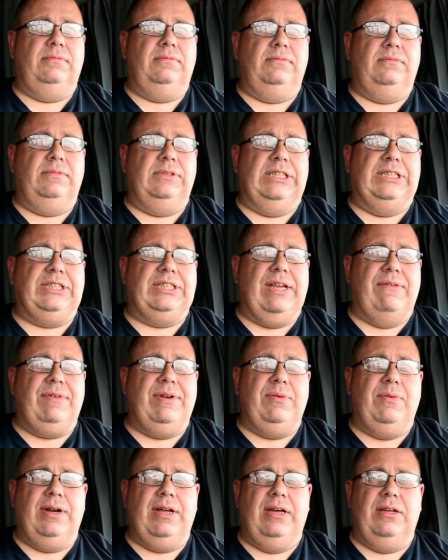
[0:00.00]
The
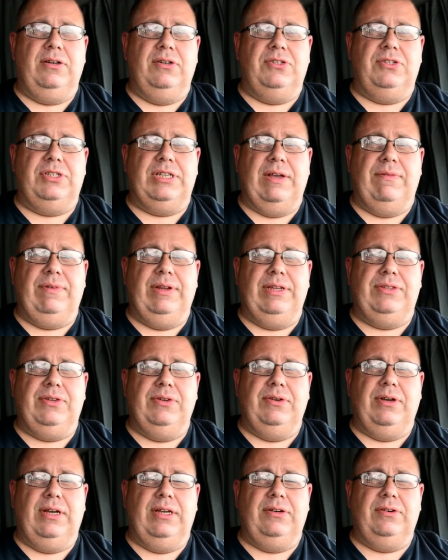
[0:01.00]
7100,
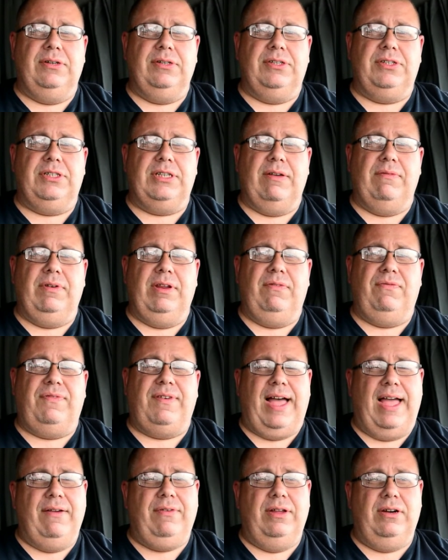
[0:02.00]
7200,
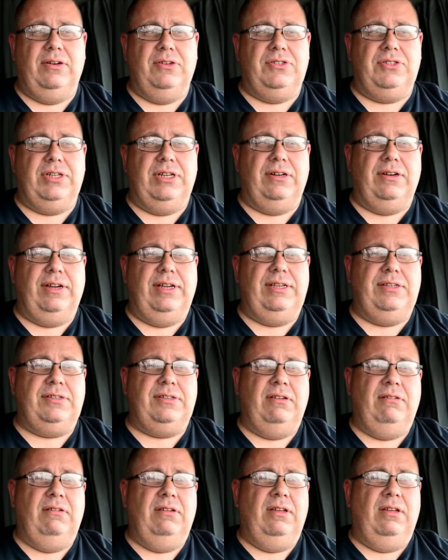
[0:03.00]
7500 series,
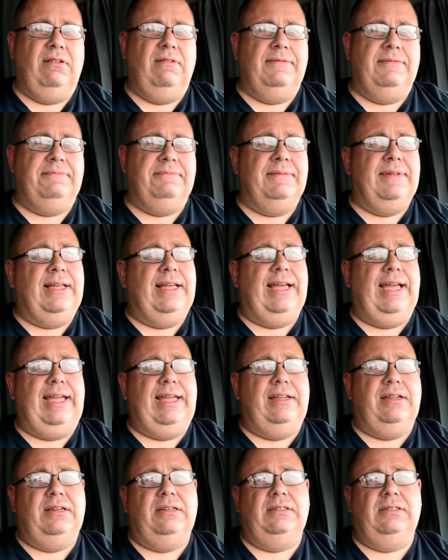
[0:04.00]
hey,
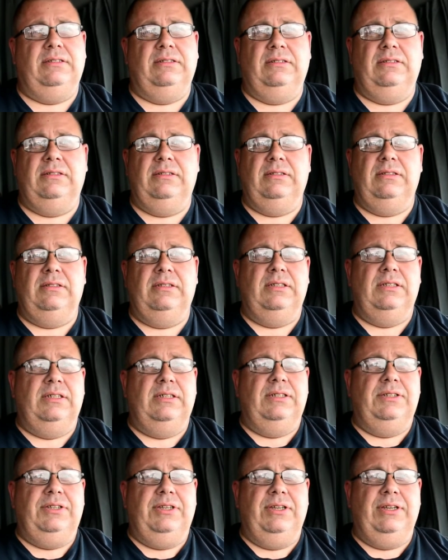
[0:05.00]

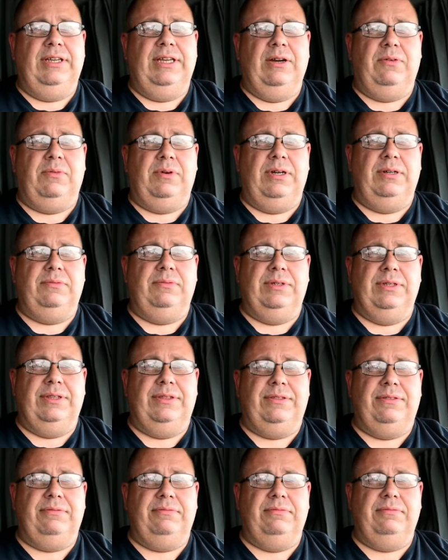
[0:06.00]
you can get one
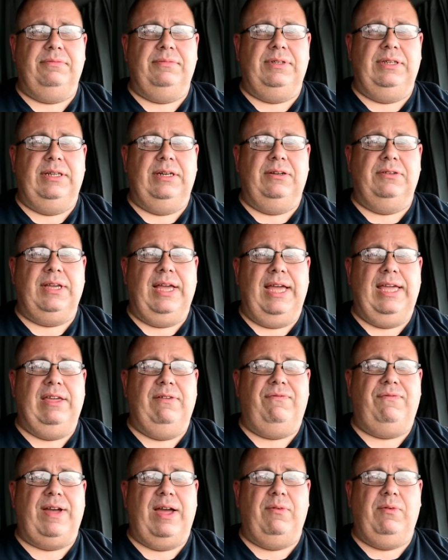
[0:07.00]
with, hey, you
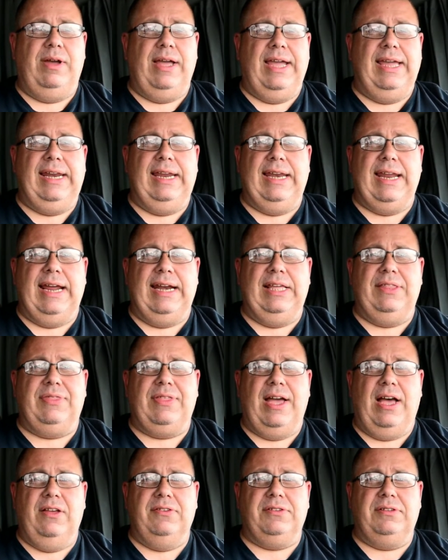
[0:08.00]
find one 80,
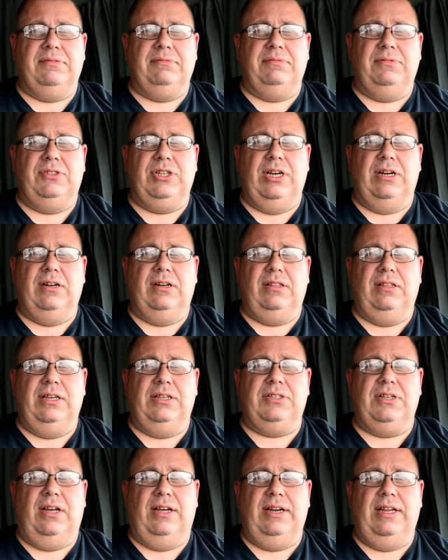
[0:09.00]
90,000 shutter clicks
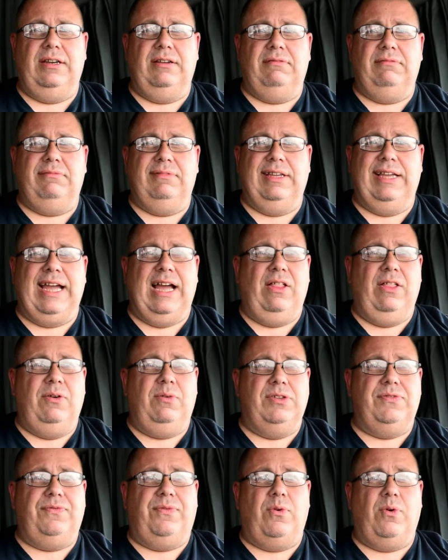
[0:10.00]
on it, the guy only
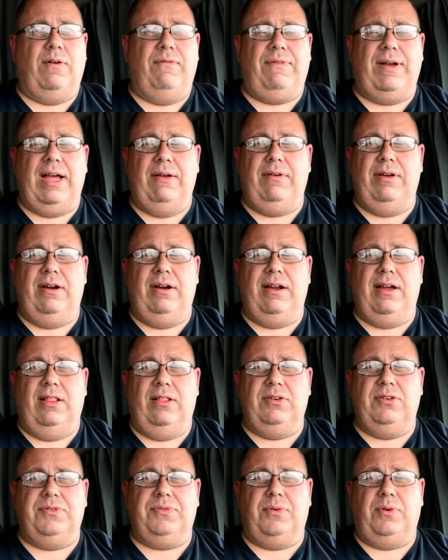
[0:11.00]
wants $400 or
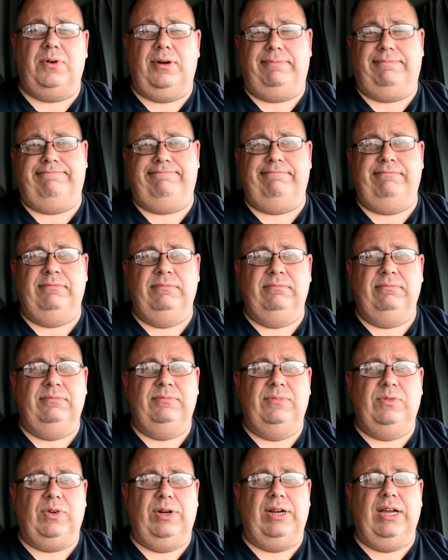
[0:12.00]
$500 for it,
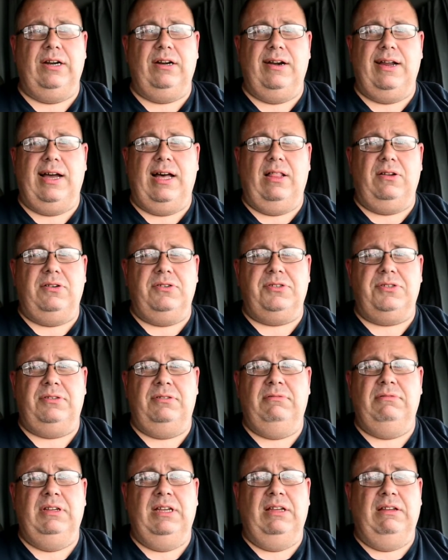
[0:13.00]
$300,
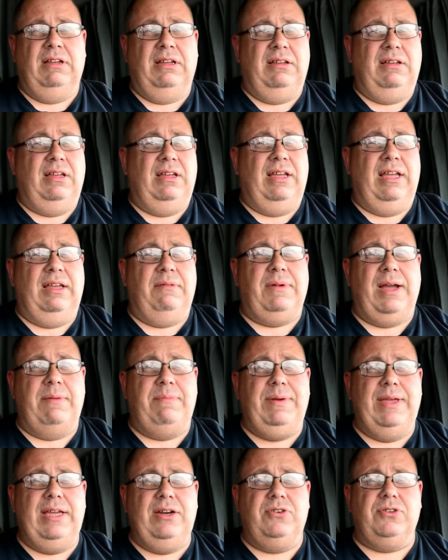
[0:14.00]
it might
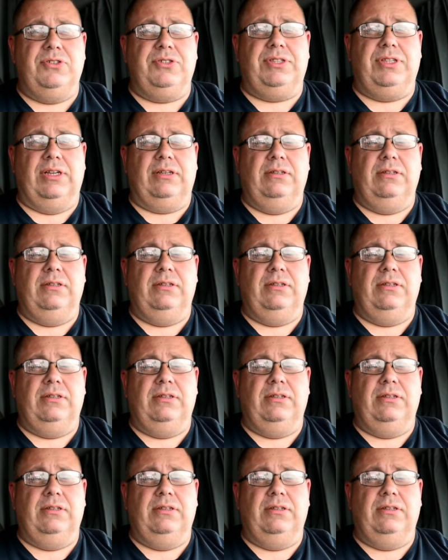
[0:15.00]
be interesting.